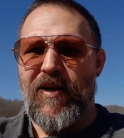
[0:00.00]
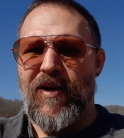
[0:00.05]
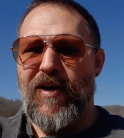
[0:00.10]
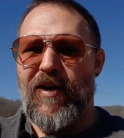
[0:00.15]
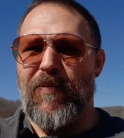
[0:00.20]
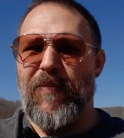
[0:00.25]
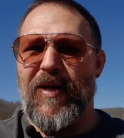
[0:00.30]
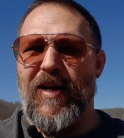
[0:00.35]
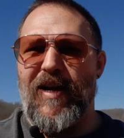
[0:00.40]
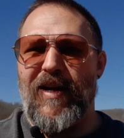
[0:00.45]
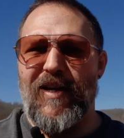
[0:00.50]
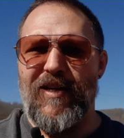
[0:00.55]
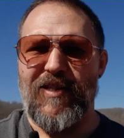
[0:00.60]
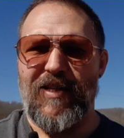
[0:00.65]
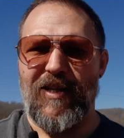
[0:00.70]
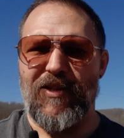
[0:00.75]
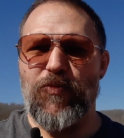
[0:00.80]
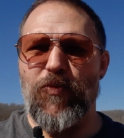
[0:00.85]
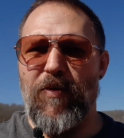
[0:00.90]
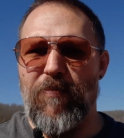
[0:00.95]
I guess
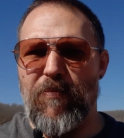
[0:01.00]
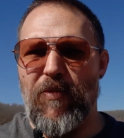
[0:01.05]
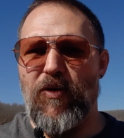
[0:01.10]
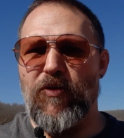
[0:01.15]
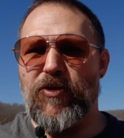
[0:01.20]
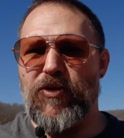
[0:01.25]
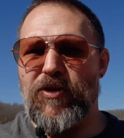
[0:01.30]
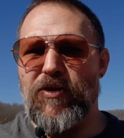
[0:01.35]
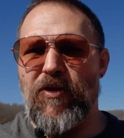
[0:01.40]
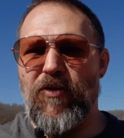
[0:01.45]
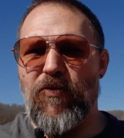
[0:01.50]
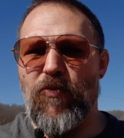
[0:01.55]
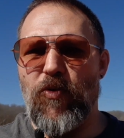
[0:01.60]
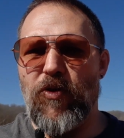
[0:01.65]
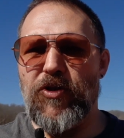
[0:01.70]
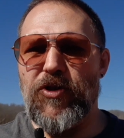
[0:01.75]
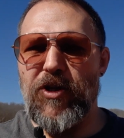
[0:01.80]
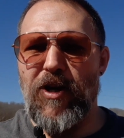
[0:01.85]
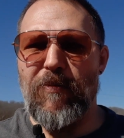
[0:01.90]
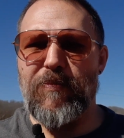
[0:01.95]
that's what most wood
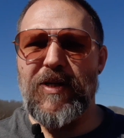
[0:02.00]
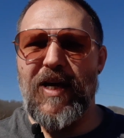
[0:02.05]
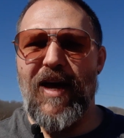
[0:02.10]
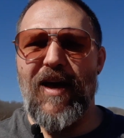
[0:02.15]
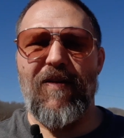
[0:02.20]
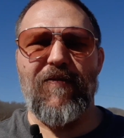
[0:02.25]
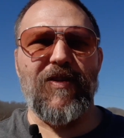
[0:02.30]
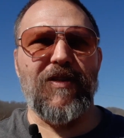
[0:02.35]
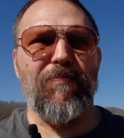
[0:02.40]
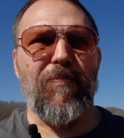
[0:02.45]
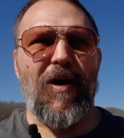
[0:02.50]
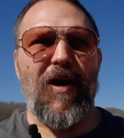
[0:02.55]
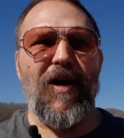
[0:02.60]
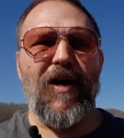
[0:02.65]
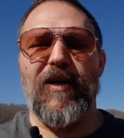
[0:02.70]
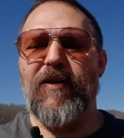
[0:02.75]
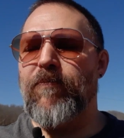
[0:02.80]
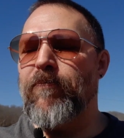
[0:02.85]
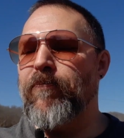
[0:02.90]
shops have is pine.